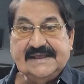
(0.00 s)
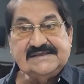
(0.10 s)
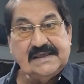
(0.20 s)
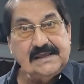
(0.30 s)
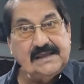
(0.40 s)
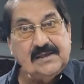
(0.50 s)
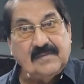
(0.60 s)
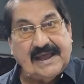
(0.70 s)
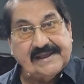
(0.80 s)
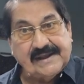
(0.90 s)
as
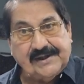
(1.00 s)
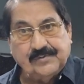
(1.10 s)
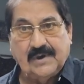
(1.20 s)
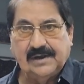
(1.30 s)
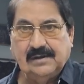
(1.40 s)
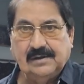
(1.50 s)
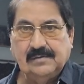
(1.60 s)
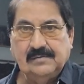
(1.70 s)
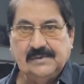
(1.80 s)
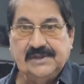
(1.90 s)
a migrant
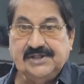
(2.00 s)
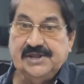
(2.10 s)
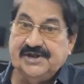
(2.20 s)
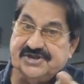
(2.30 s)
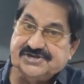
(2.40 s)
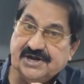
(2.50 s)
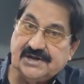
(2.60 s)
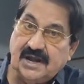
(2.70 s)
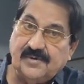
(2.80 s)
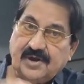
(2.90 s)
worker in the
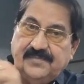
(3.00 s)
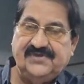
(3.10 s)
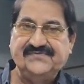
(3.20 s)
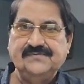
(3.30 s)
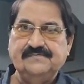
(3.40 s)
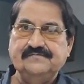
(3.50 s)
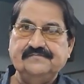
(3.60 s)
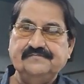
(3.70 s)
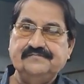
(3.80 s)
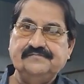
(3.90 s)
district labor office.
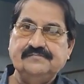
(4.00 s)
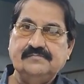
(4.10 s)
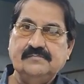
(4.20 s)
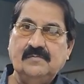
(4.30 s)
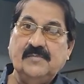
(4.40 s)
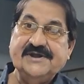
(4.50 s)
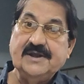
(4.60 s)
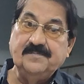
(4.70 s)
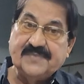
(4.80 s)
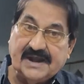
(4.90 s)

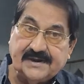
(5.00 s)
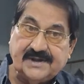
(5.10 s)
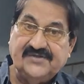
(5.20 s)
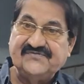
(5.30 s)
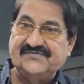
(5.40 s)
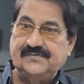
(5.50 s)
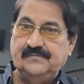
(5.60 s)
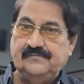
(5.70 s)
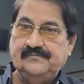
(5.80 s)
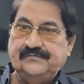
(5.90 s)
But in practice,
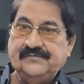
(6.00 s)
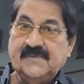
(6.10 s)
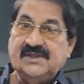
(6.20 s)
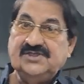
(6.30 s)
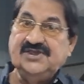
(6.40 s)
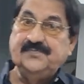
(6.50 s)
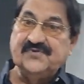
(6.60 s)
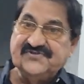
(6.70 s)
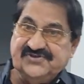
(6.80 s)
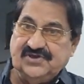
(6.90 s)

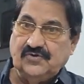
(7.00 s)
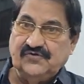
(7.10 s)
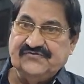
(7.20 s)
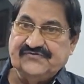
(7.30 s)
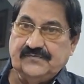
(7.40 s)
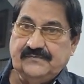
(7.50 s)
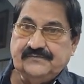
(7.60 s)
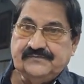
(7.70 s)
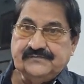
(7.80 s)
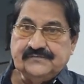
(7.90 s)
these procedures
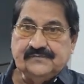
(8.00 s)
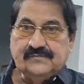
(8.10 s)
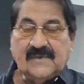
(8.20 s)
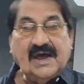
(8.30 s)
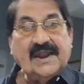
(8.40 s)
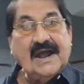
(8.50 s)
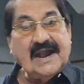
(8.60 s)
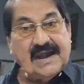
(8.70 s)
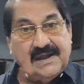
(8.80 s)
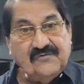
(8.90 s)
are
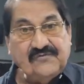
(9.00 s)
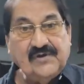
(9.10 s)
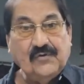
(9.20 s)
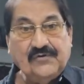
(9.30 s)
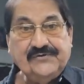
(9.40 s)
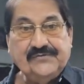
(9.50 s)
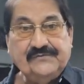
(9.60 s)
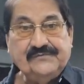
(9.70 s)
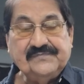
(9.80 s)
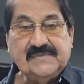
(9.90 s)
hardly followed.
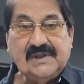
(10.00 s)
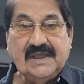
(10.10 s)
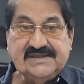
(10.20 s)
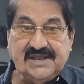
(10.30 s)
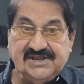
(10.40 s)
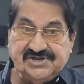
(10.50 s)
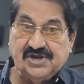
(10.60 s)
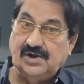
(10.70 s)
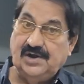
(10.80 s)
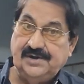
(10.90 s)
As a
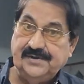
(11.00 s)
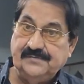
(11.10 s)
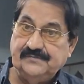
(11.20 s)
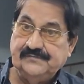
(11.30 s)
result,